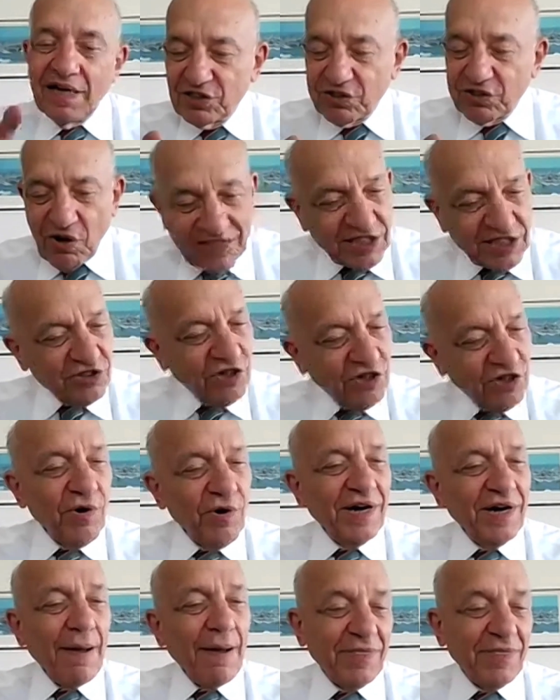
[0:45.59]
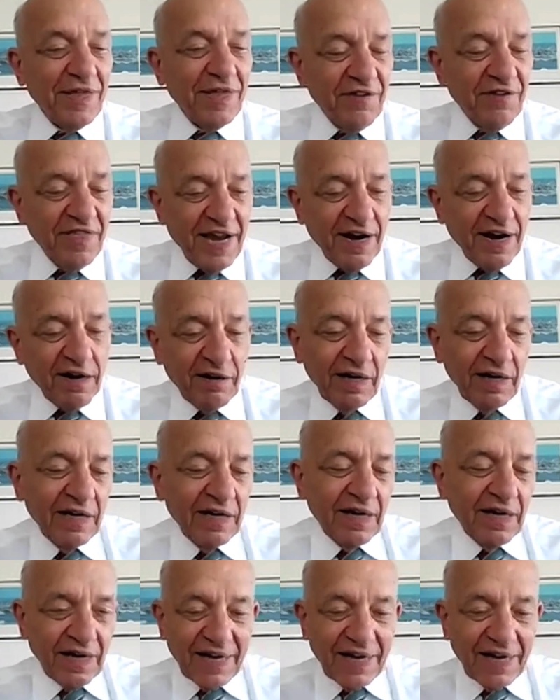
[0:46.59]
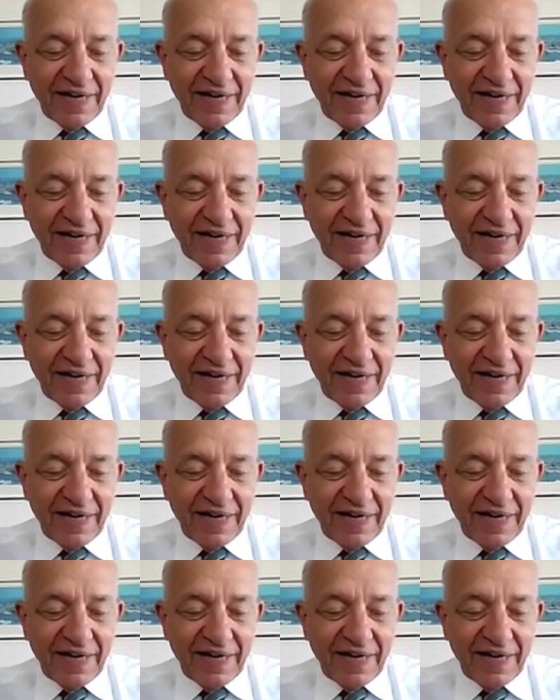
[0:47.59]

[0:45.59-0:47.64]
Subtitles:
As long as it's going up, they're there.